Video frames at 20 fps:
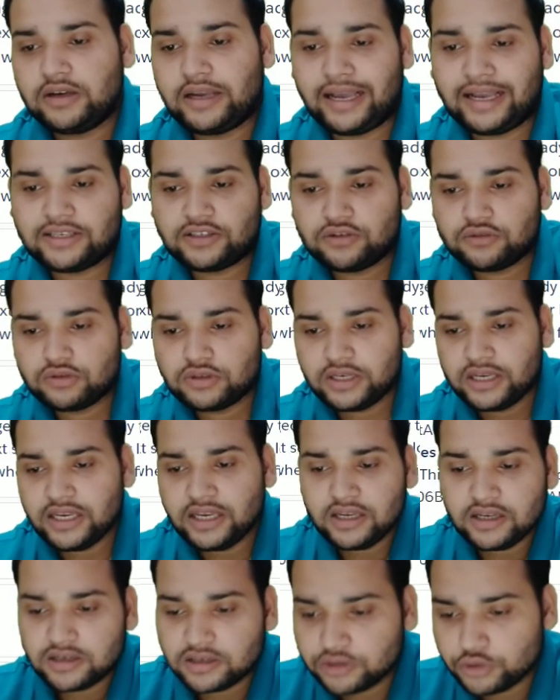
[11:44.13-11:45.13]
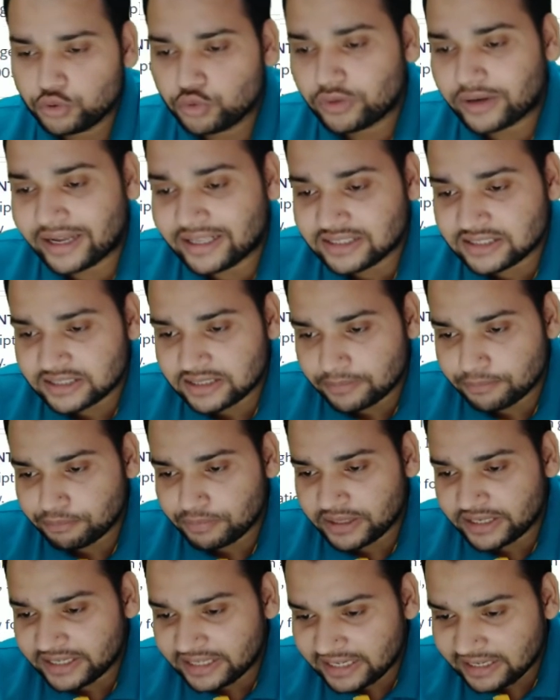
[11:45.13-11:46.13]
As you see, you can
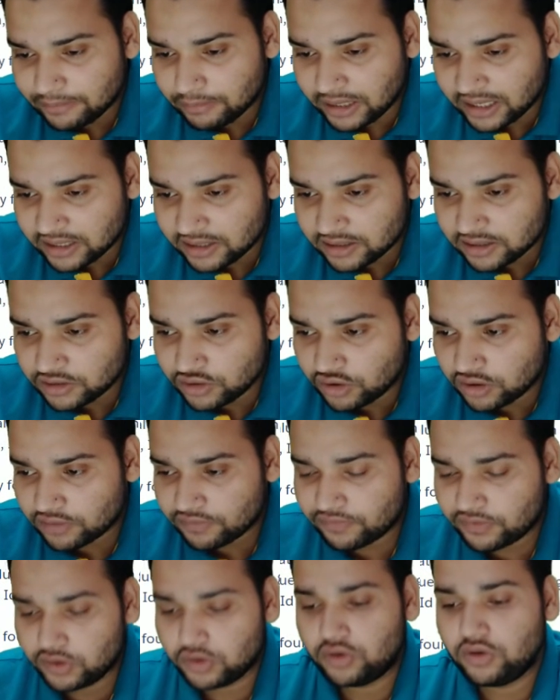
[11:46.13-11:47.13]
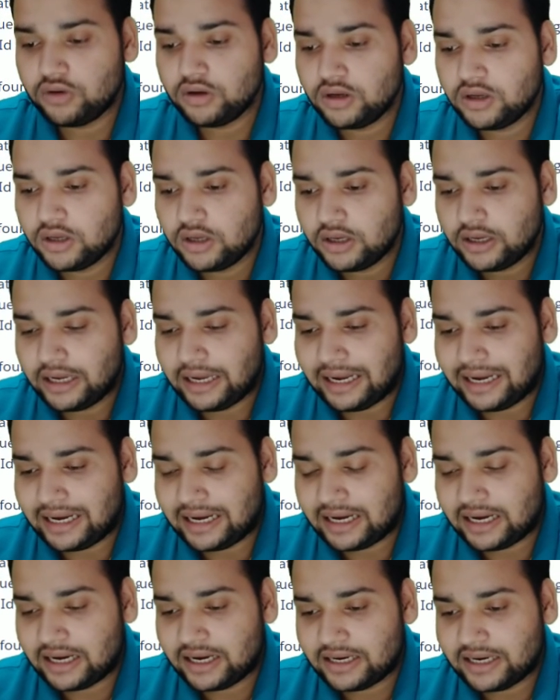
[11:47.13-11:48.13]
simply debug your flow
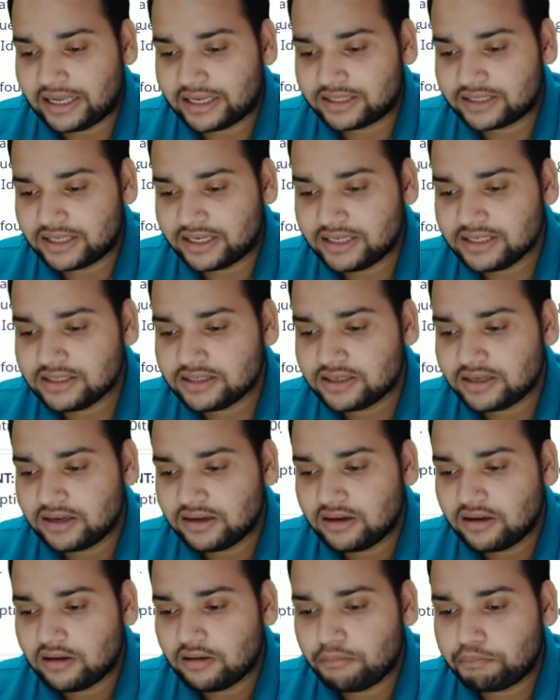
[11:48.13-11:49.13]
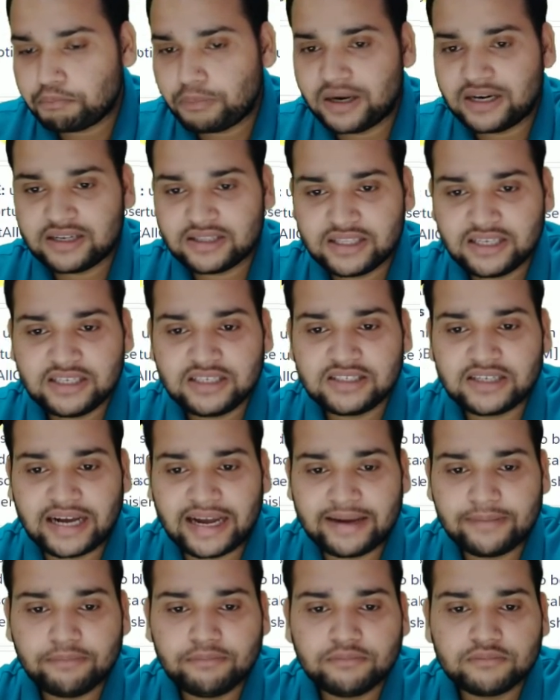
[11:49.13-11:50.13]
like this, but this
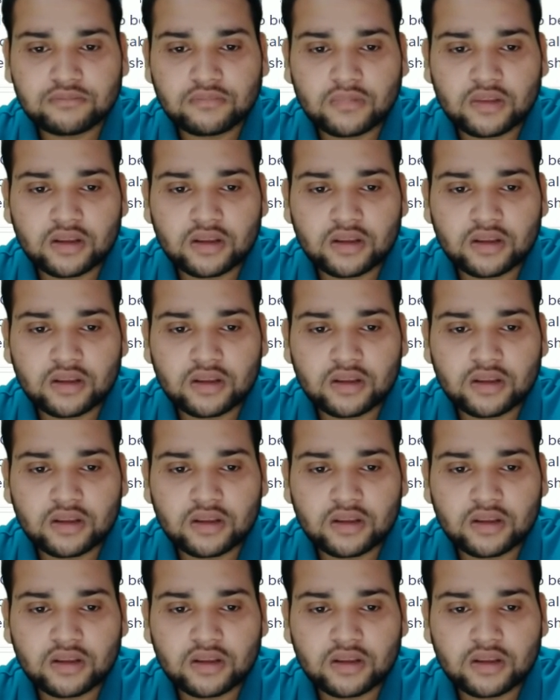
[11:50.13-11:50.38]
time